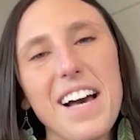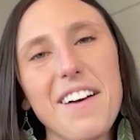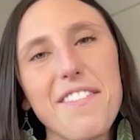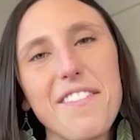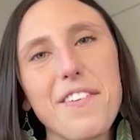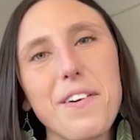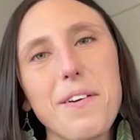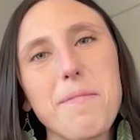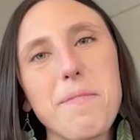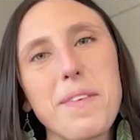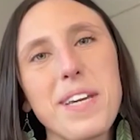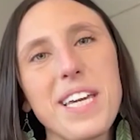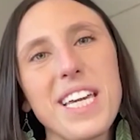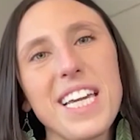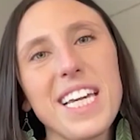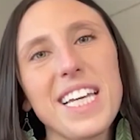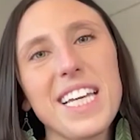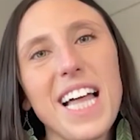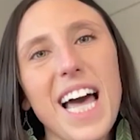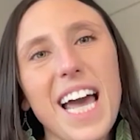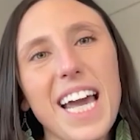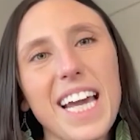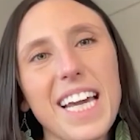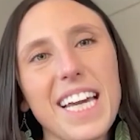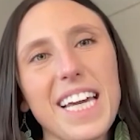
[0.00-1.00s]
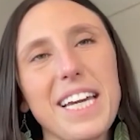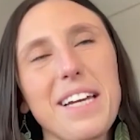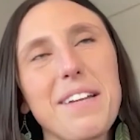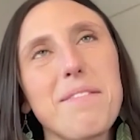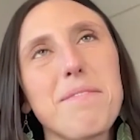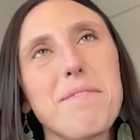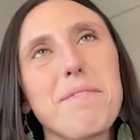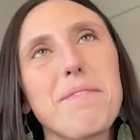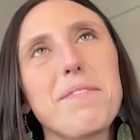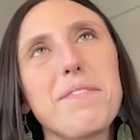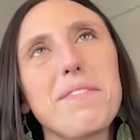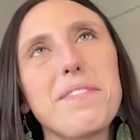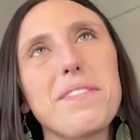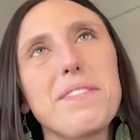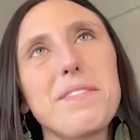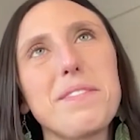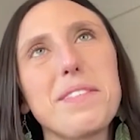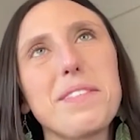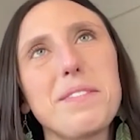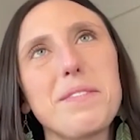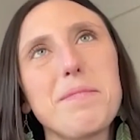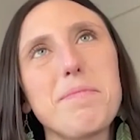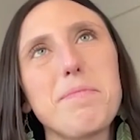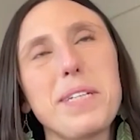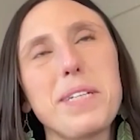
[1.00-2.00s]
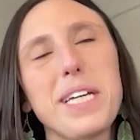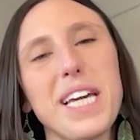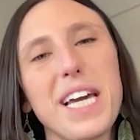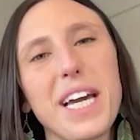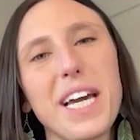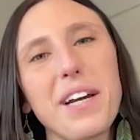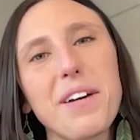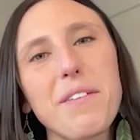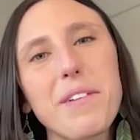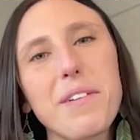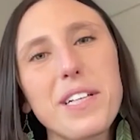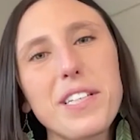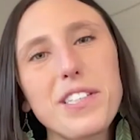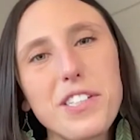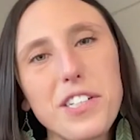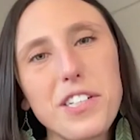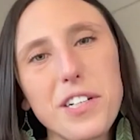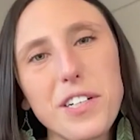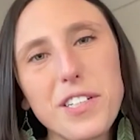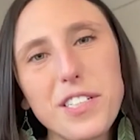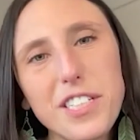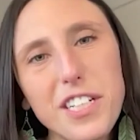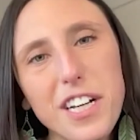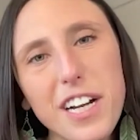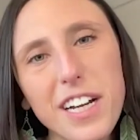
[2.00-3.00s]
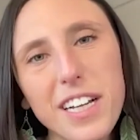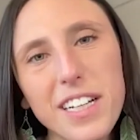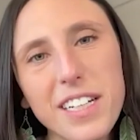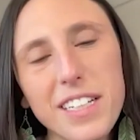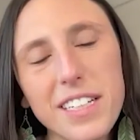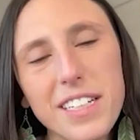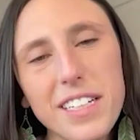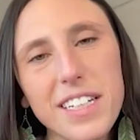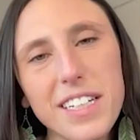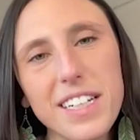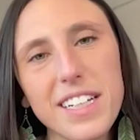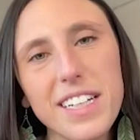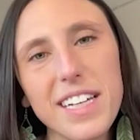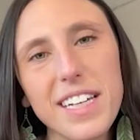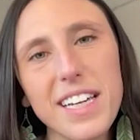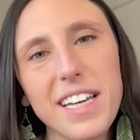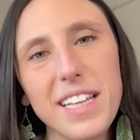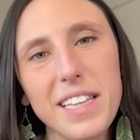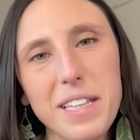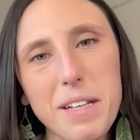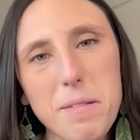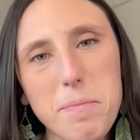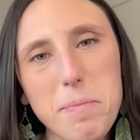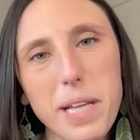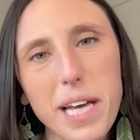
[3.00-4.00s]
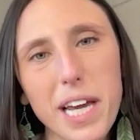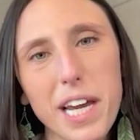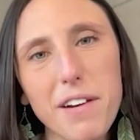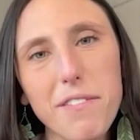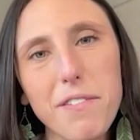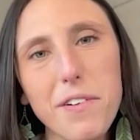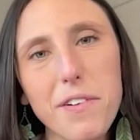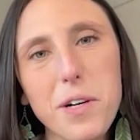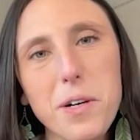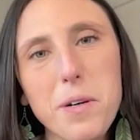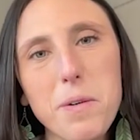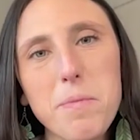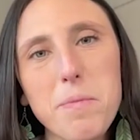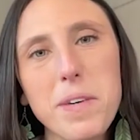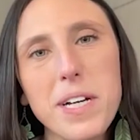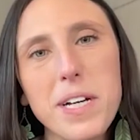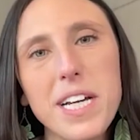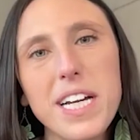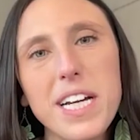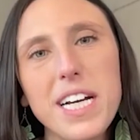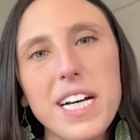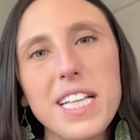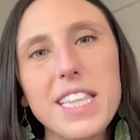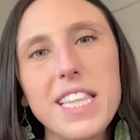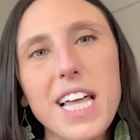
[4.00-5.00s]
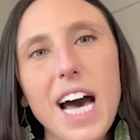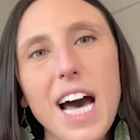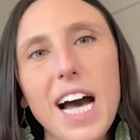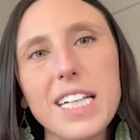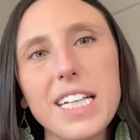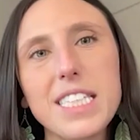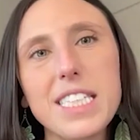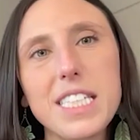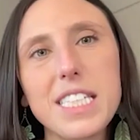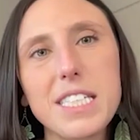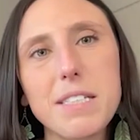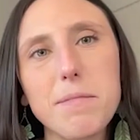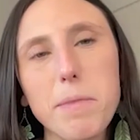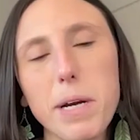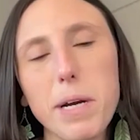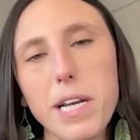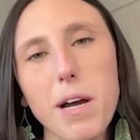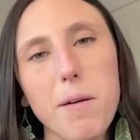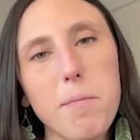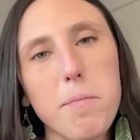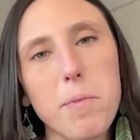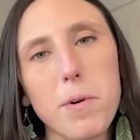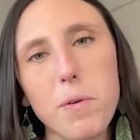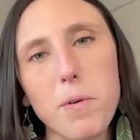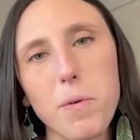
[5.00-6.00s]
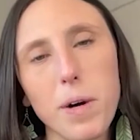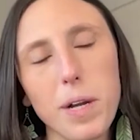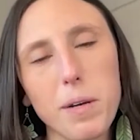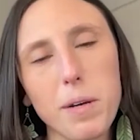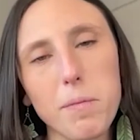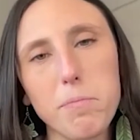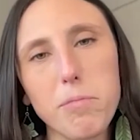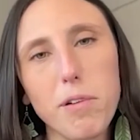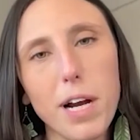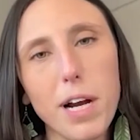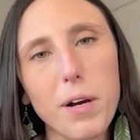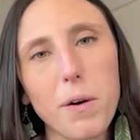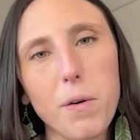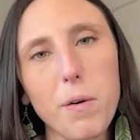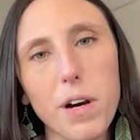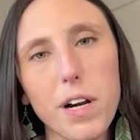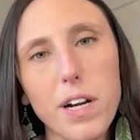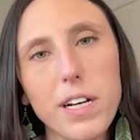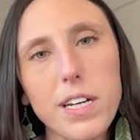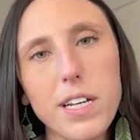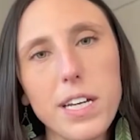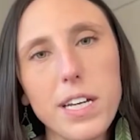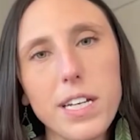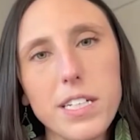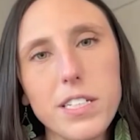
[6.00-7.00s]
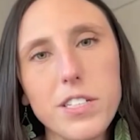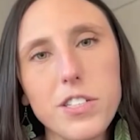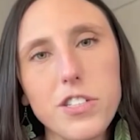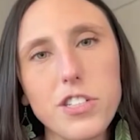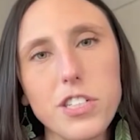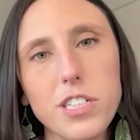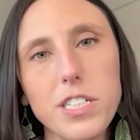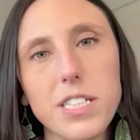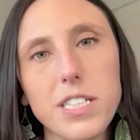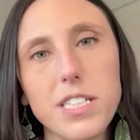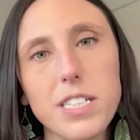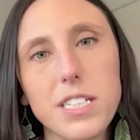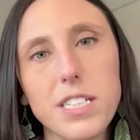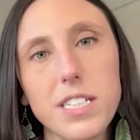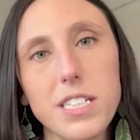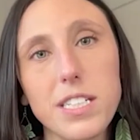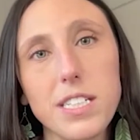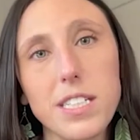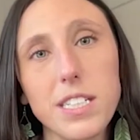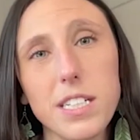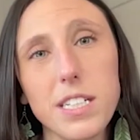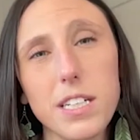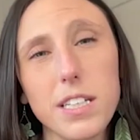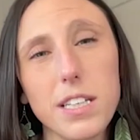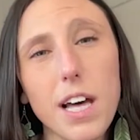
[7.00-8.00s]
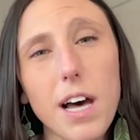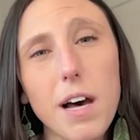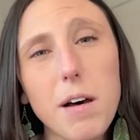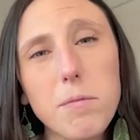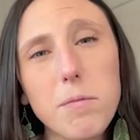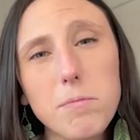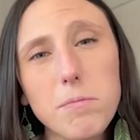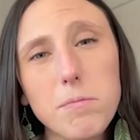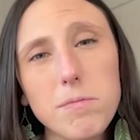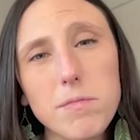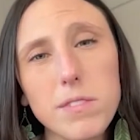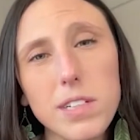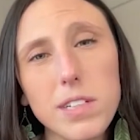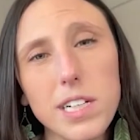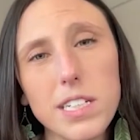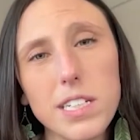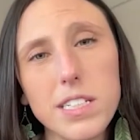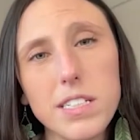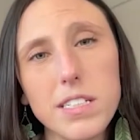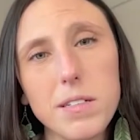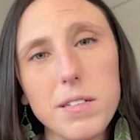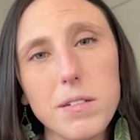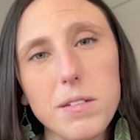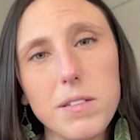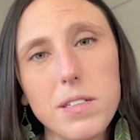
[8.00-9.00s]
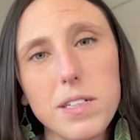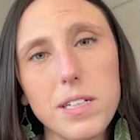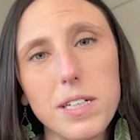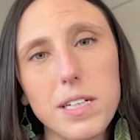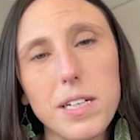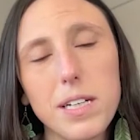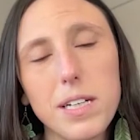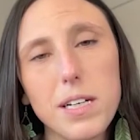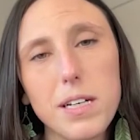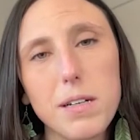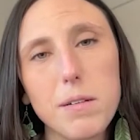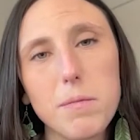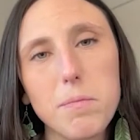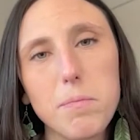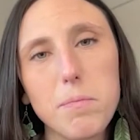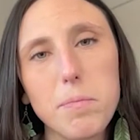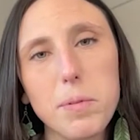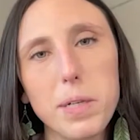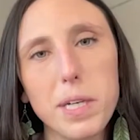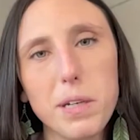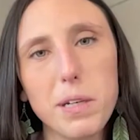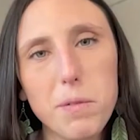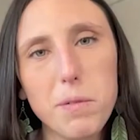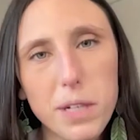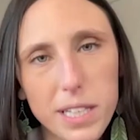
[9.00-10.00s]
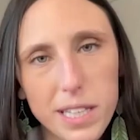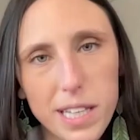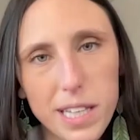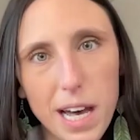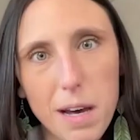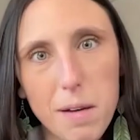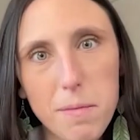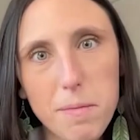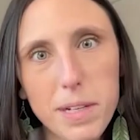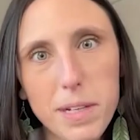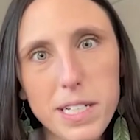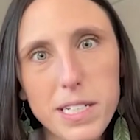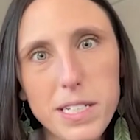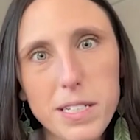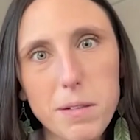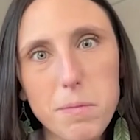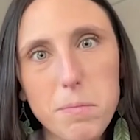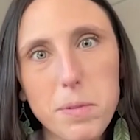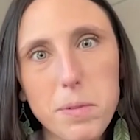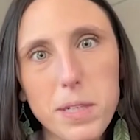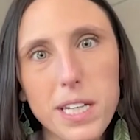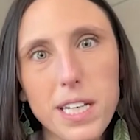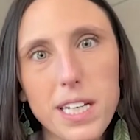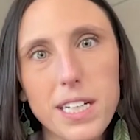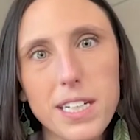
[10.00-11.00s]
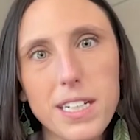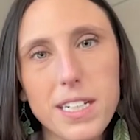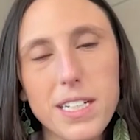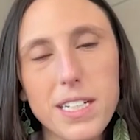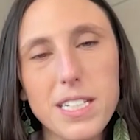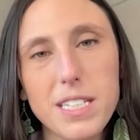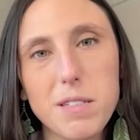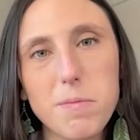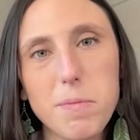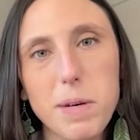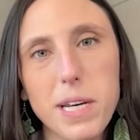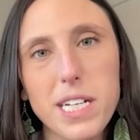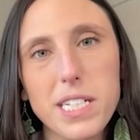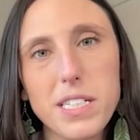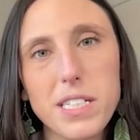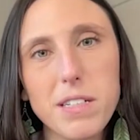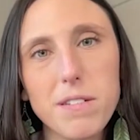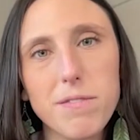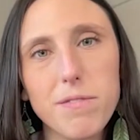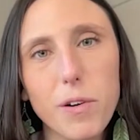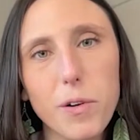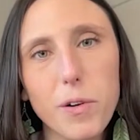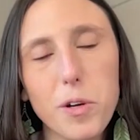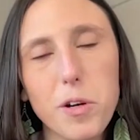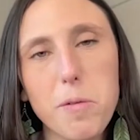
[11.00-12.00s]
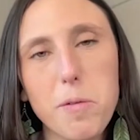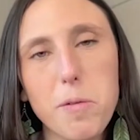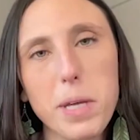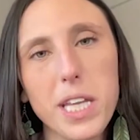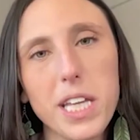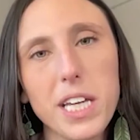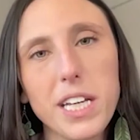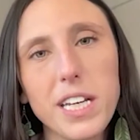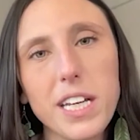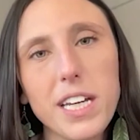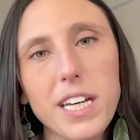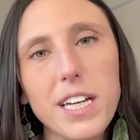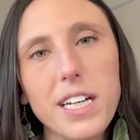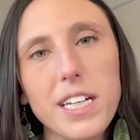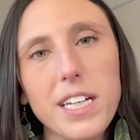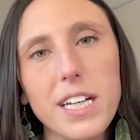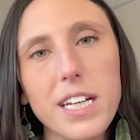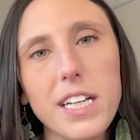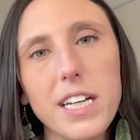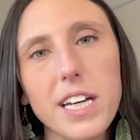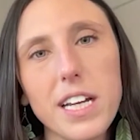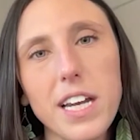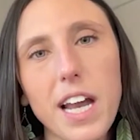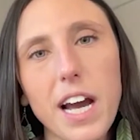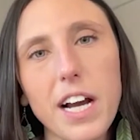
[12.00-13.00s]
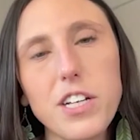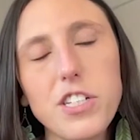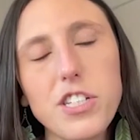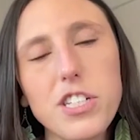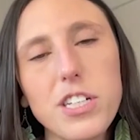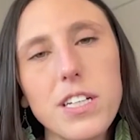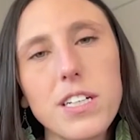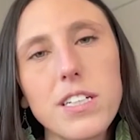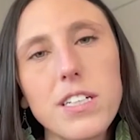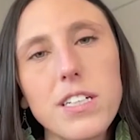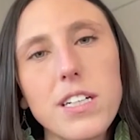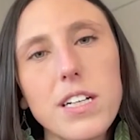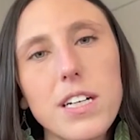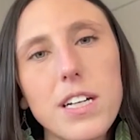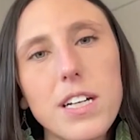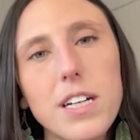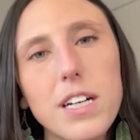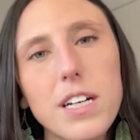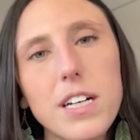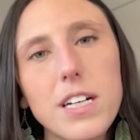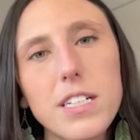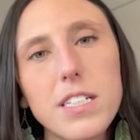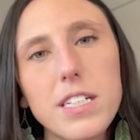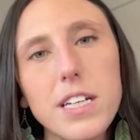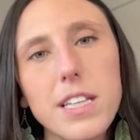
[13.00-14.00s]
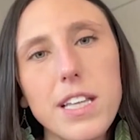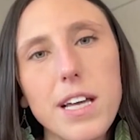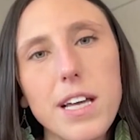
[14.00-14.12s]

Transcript: for me, like in being with children in the playroom, that's my number one priority, is just to see them and to be with them and to be in a space of vulnerability and connection to